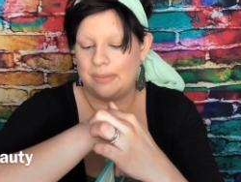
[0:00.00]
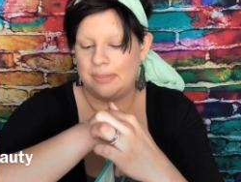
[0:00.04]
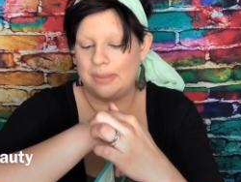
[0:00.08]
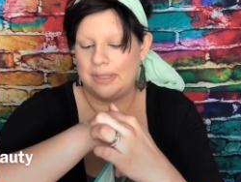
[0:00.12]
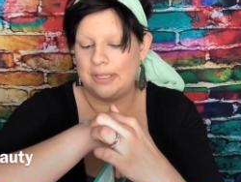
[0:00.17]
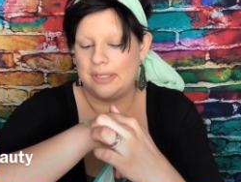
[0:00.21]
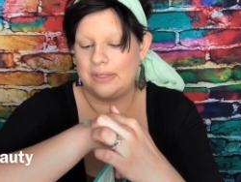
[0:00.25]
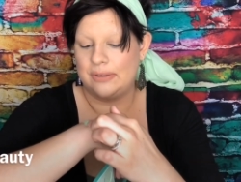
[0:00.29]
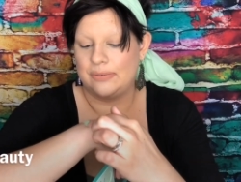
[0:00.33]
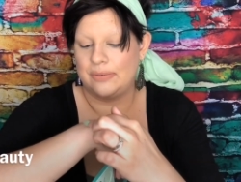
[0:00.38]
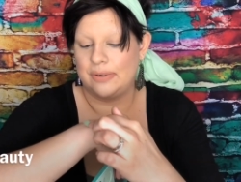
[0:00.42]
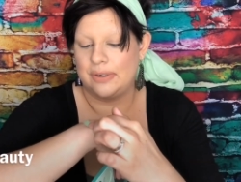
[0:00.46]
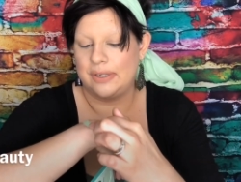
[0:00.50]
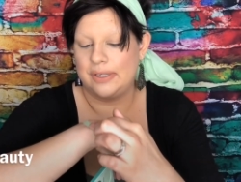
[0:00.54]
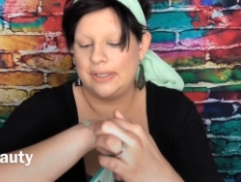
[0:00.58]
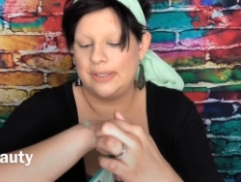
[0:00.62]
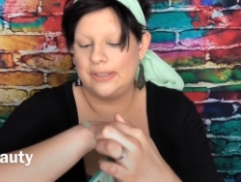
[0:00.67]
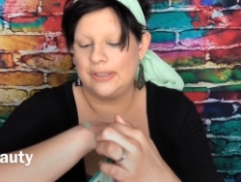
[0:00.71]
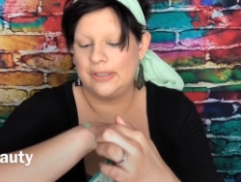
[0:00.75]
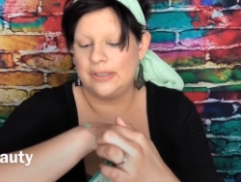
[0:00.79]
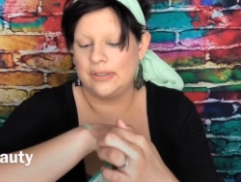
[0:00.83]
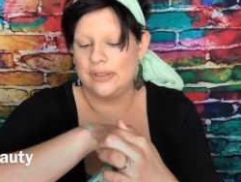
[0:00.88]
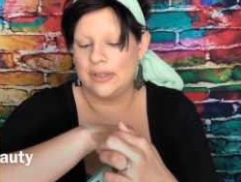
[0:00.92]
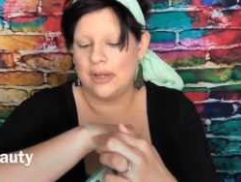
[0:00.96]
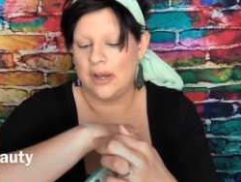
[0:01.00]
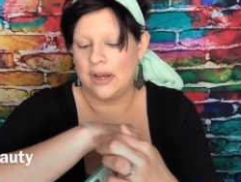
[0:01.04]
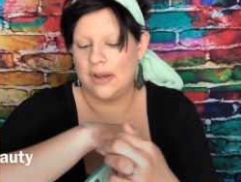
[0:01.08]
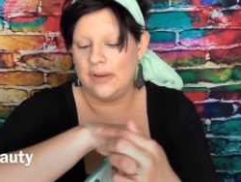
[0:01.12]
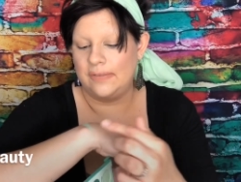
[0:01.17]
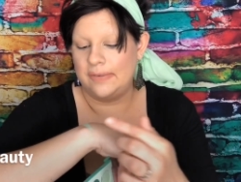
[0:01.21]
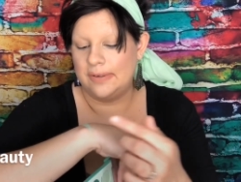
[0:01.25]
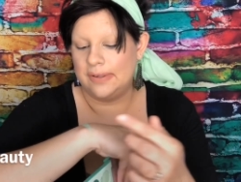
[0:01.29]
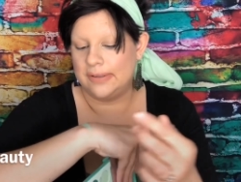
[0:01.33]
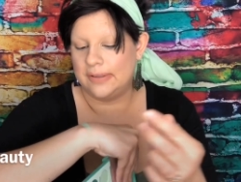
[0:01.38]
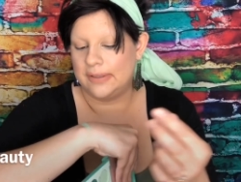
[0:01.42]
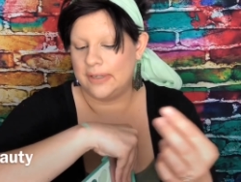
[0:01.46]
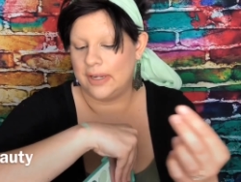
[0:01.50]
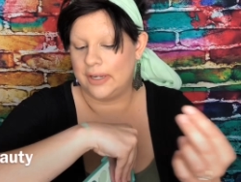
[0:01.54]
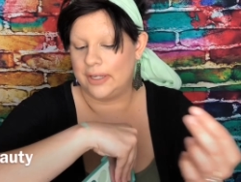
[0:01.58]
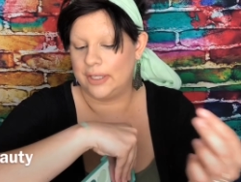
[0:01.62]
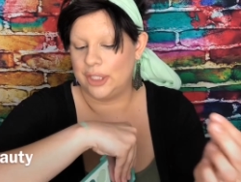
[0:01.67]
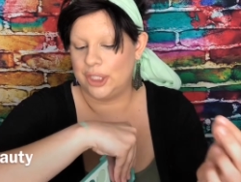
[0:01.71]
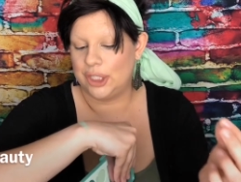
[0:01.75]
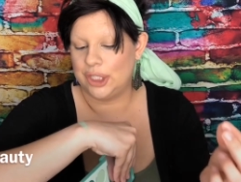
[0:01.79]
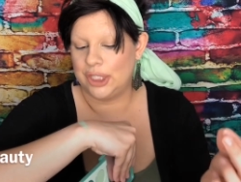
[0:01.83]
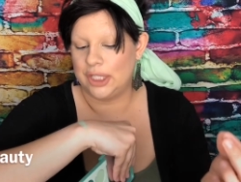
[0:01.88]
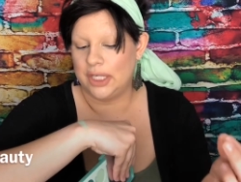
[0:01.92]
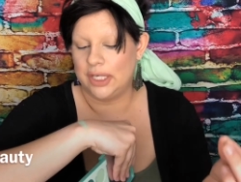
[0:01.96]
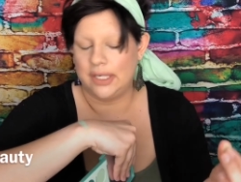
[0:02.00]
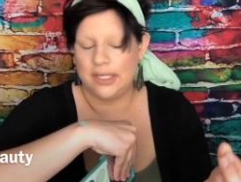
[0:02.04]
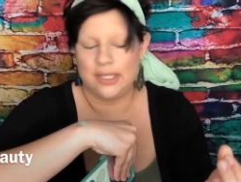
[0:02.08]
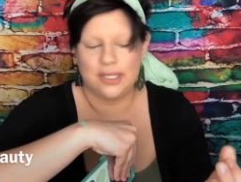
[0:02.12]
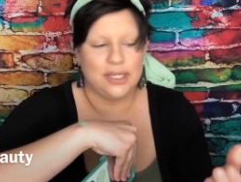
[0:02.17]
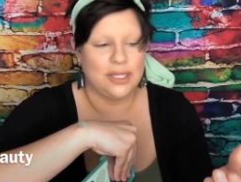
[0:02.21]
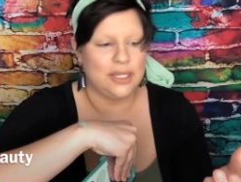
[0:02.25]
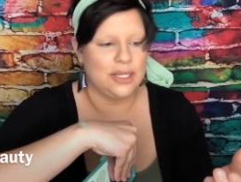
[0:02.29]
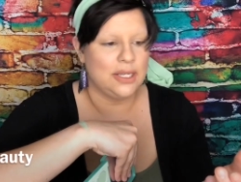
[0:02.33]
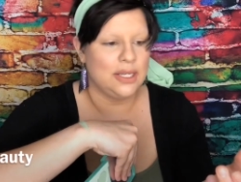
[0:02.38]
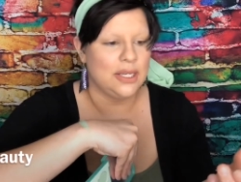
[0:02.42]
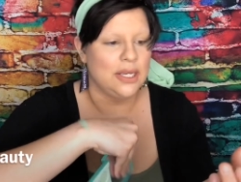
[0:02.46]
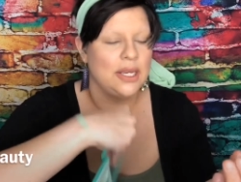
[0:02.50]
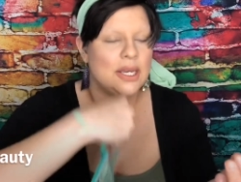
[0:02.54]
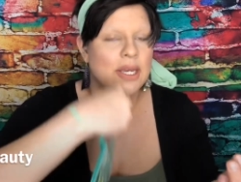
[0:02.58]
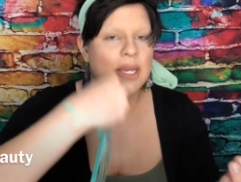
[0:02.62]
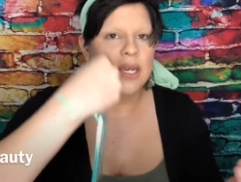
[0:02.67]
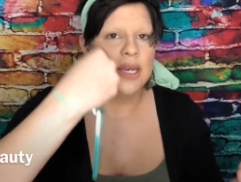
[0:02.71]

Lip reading: I mean, it's very soft. It's not chunky.